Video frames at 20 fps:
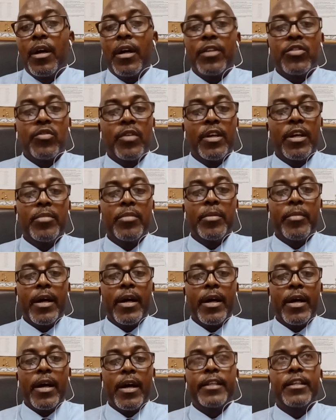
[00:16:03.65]
and to help
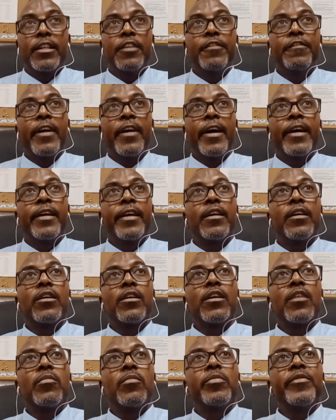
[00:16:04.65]
them identify
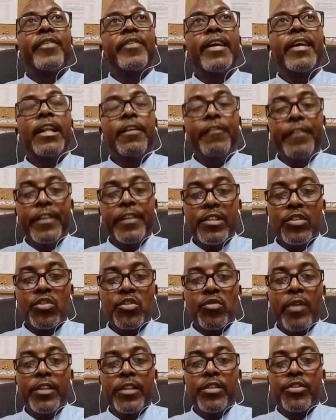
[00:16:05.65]
or come up with healthy
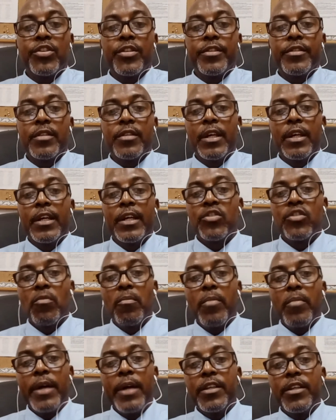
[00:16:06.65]
strategies to
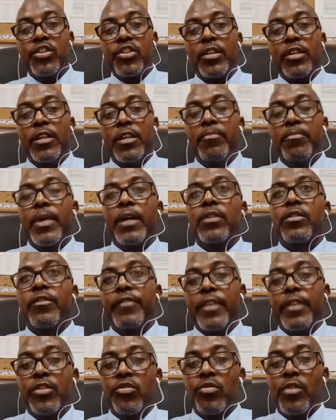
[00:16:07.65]
manage the impact
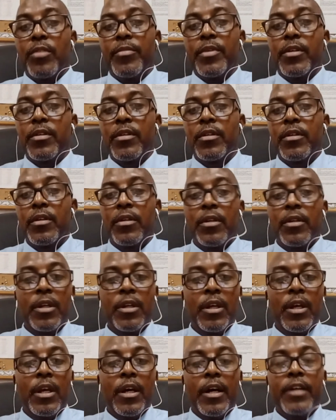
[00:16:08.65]
of that trauma.
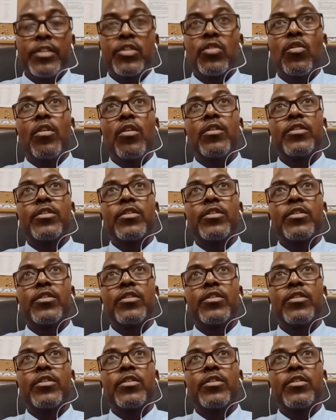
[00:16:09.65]
And so